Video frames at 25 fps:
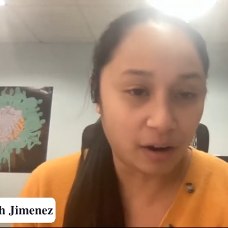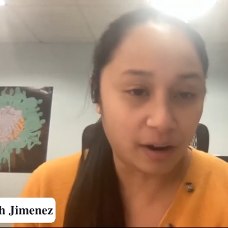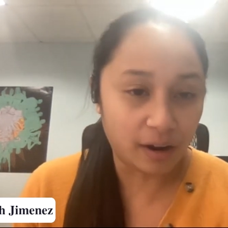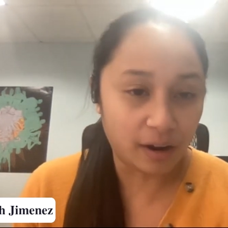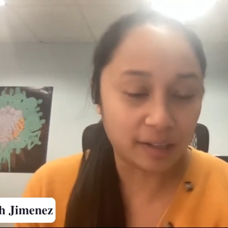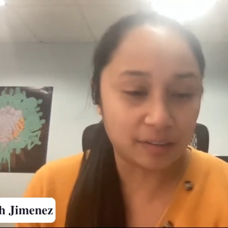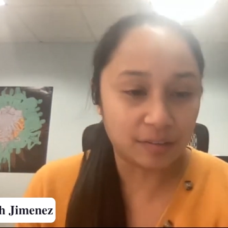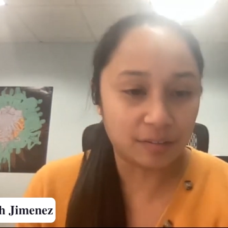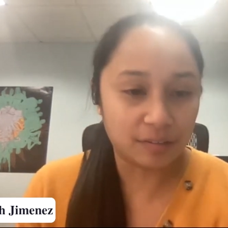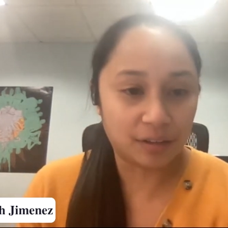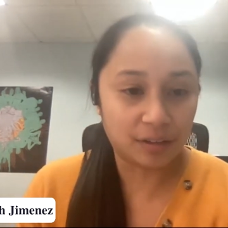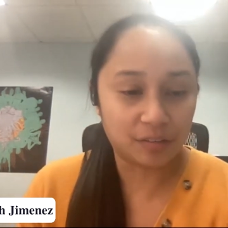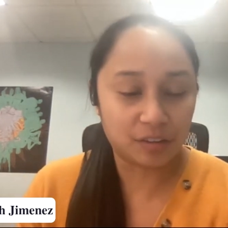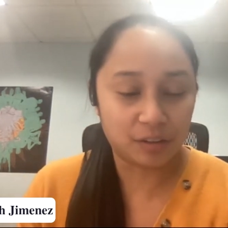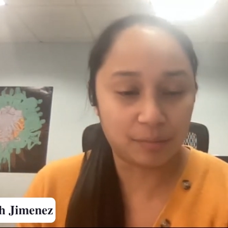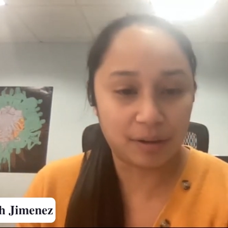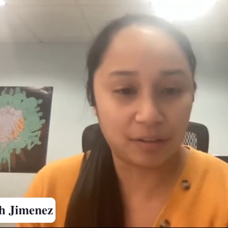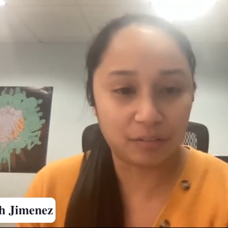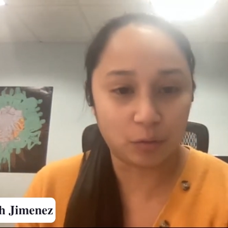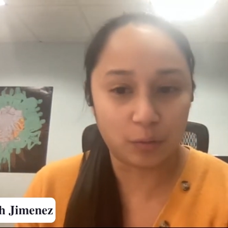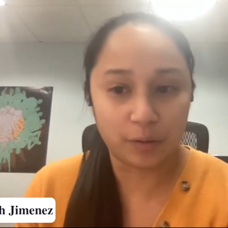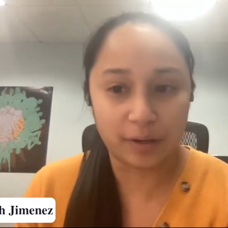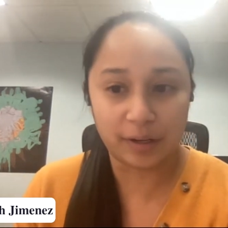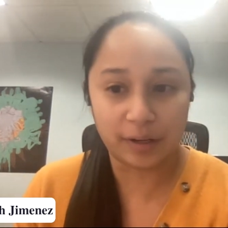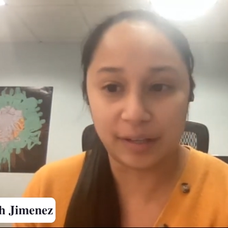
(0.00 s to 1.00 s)
on
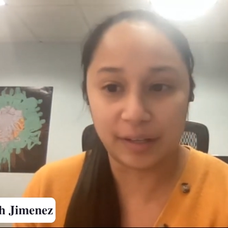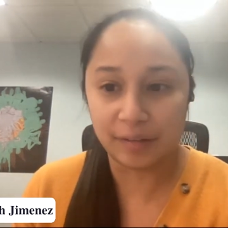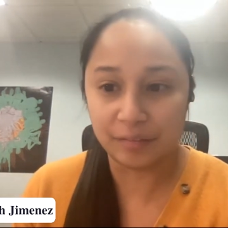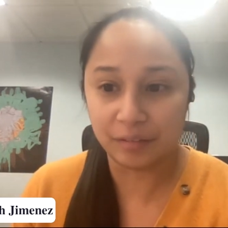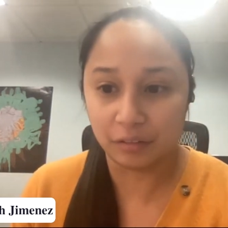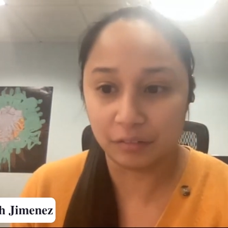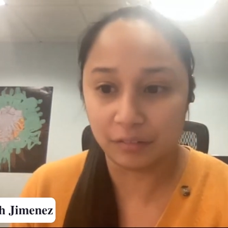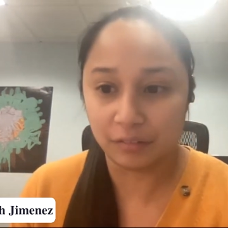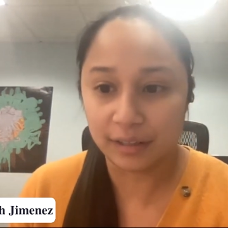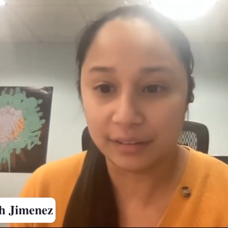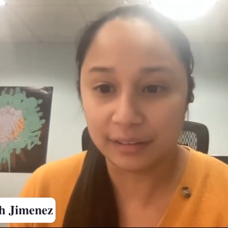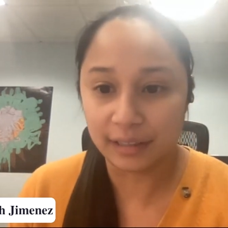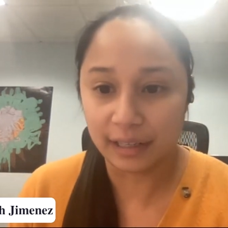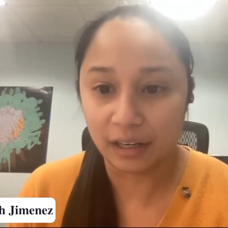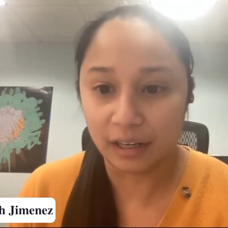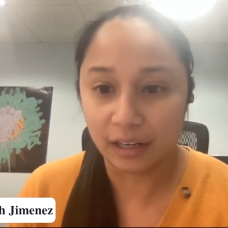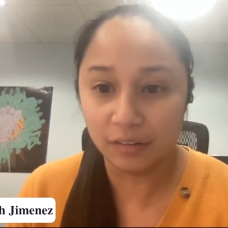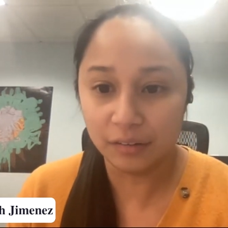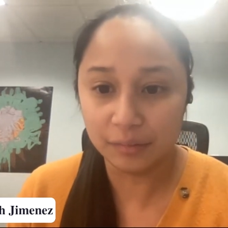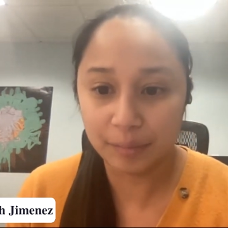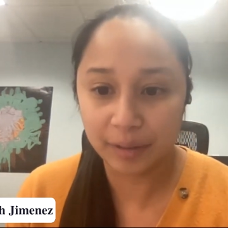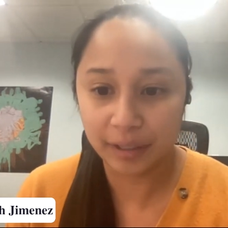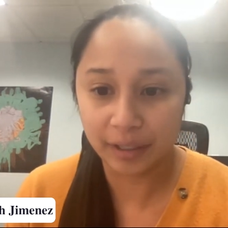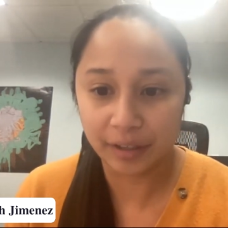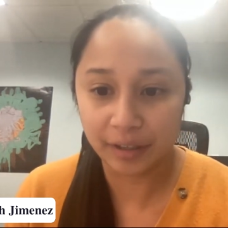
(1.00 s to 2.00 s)
center-based organizing right
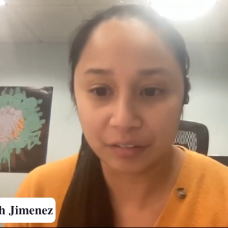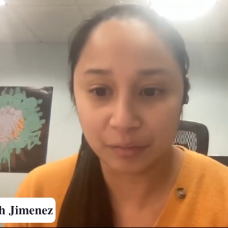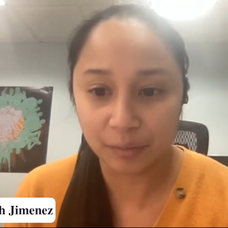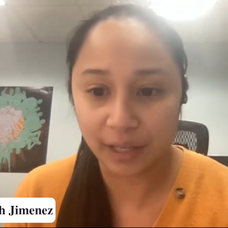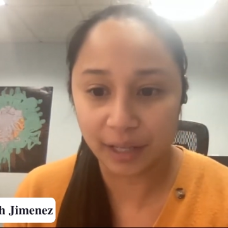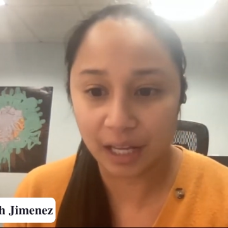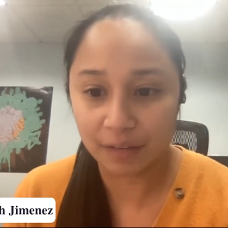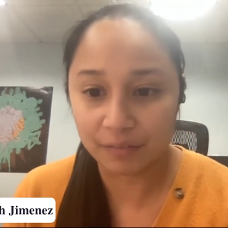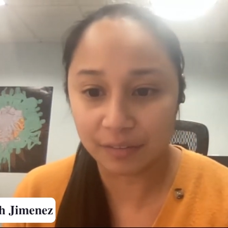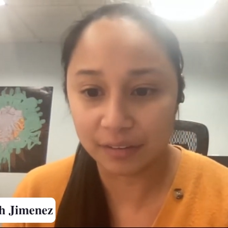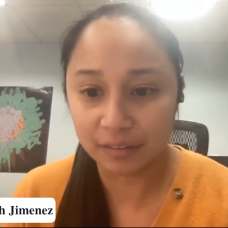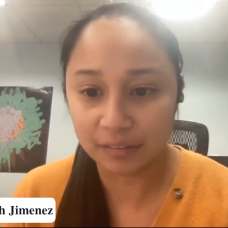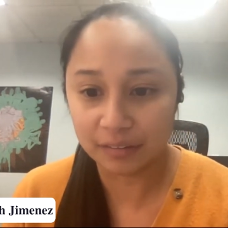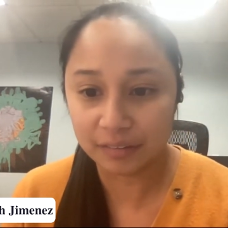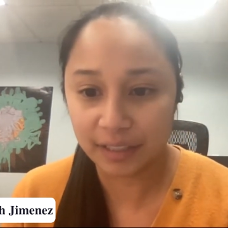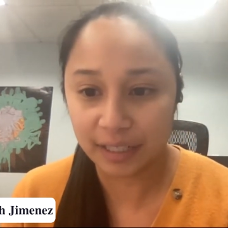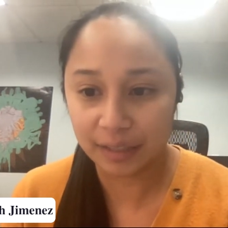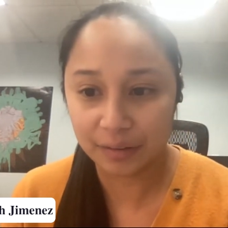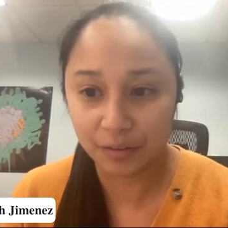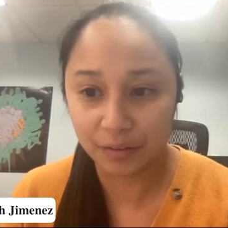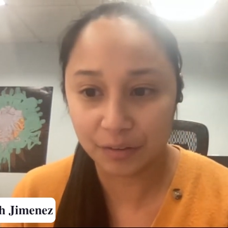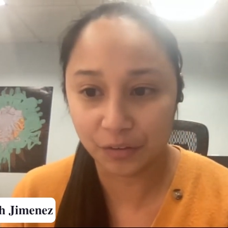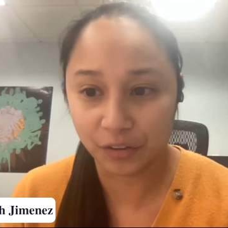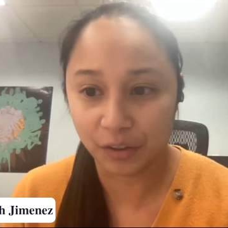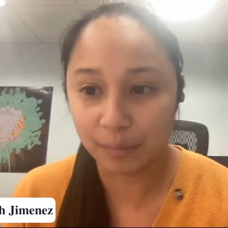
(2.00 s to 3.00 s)
now because we haven't
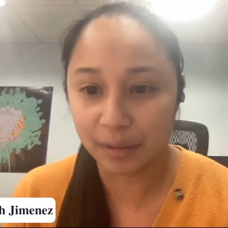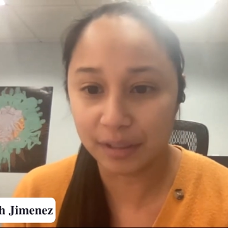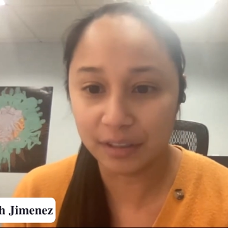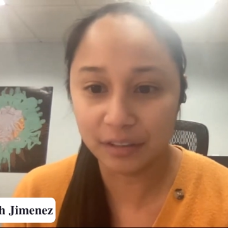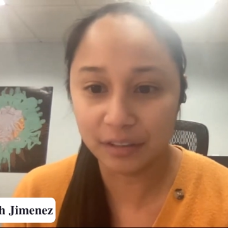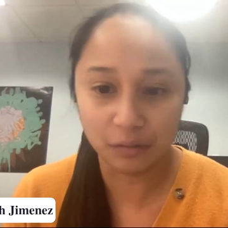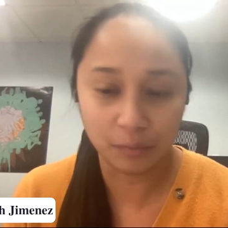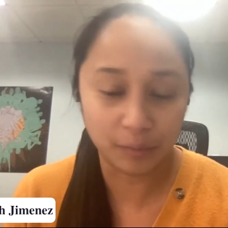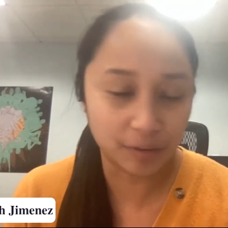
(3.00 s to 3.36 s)
yet determined